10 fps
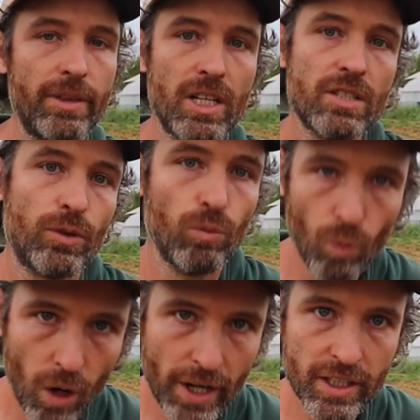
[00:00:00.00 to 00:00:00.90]
things for
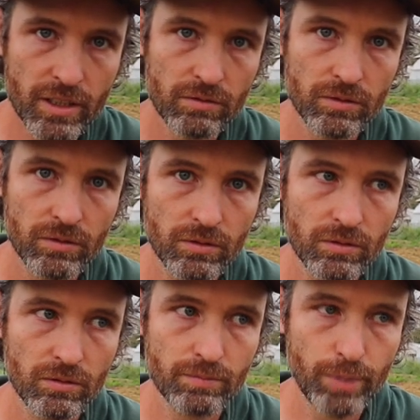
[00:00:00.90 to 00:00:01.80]
one
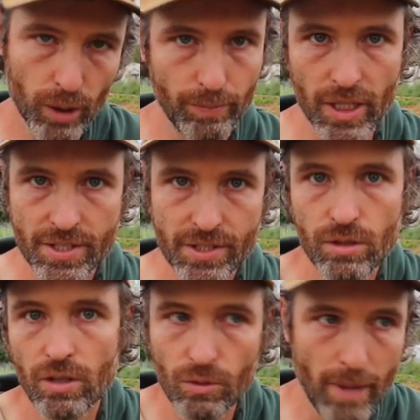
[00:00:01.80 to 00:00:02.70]
purpose,
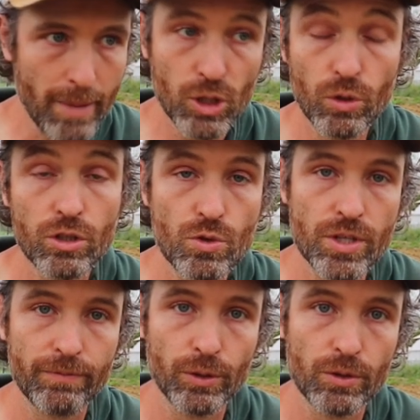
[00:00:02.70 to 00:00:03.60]
you know, maybe you could use
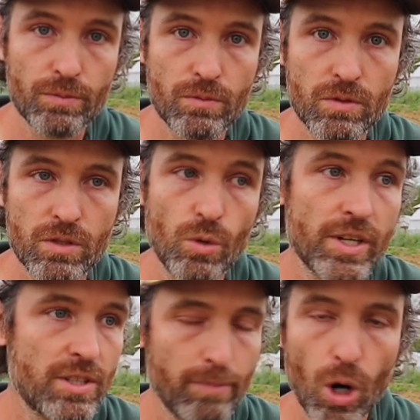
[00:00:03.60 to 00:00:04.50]
it for
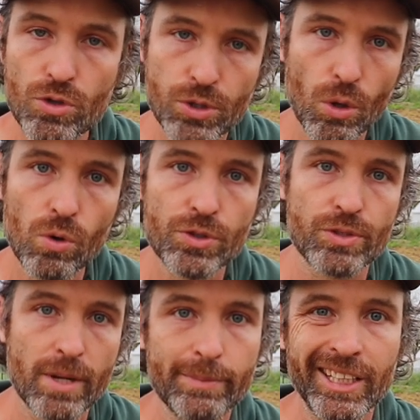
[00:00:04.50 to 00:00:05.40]
doing some post holes or
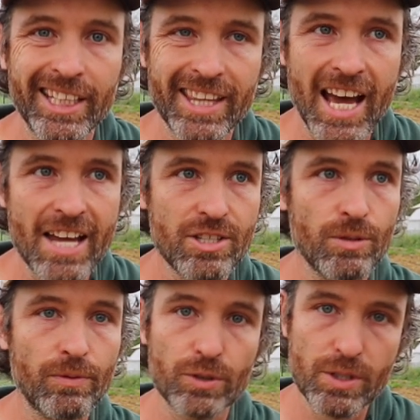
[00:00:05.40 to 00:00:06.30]
something like that
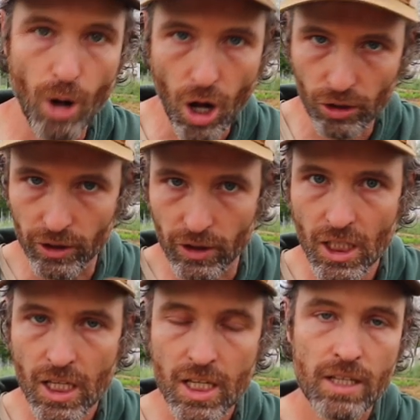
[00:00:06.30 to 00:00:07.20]
too, for smaller,
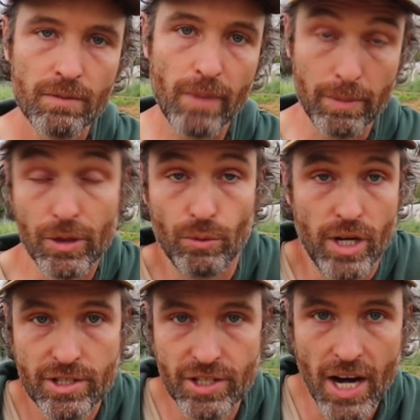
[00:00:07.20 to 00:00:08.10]
maybe
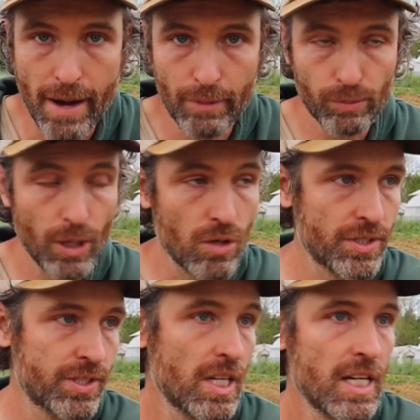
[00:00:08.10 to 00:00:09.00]
three inch diameter
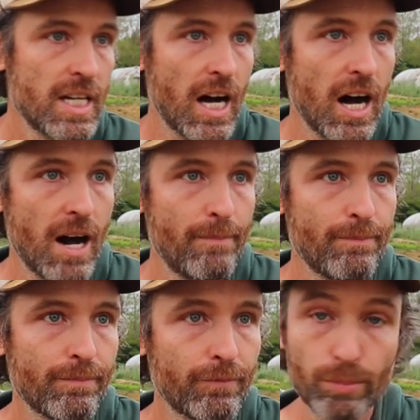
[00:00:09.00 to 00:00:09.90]
posts,
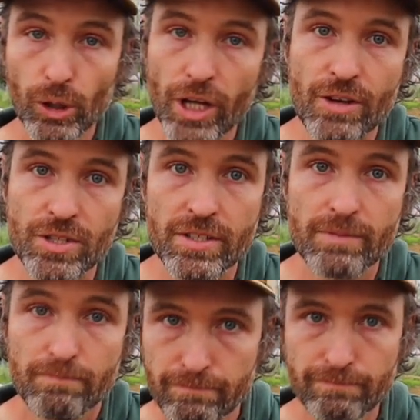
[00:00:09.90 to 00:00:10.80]
um, for birdhouses.
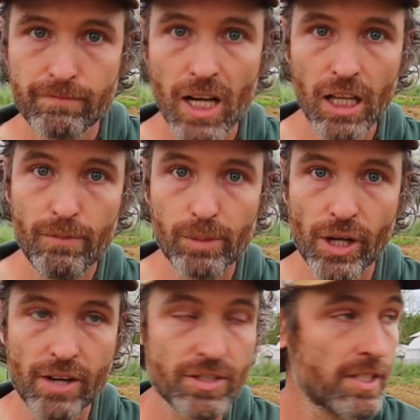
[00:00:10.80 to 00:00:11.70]
I love
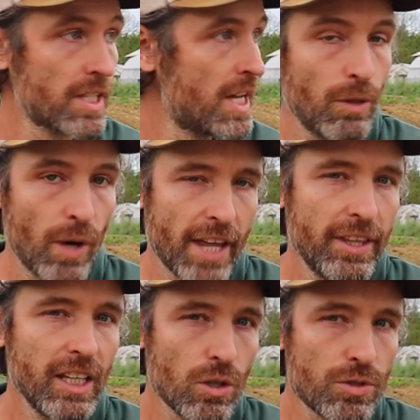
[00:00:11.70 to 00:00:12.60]
birdhouses. Anyway, I
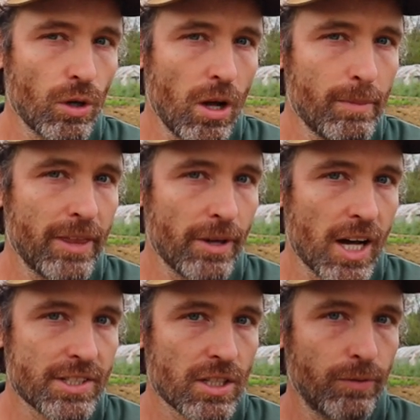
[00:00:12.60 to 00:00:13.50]
think those are all my
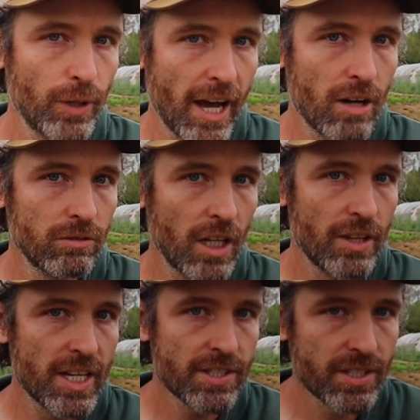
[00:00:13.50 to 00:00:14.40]
thoughts for now on
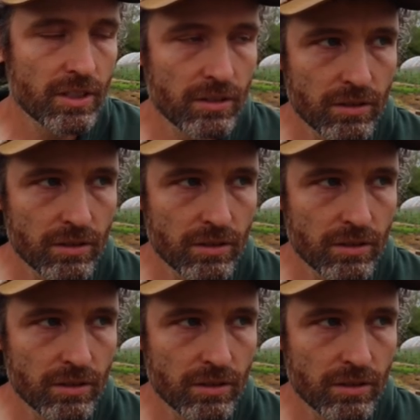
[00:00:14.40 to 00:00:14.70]
this.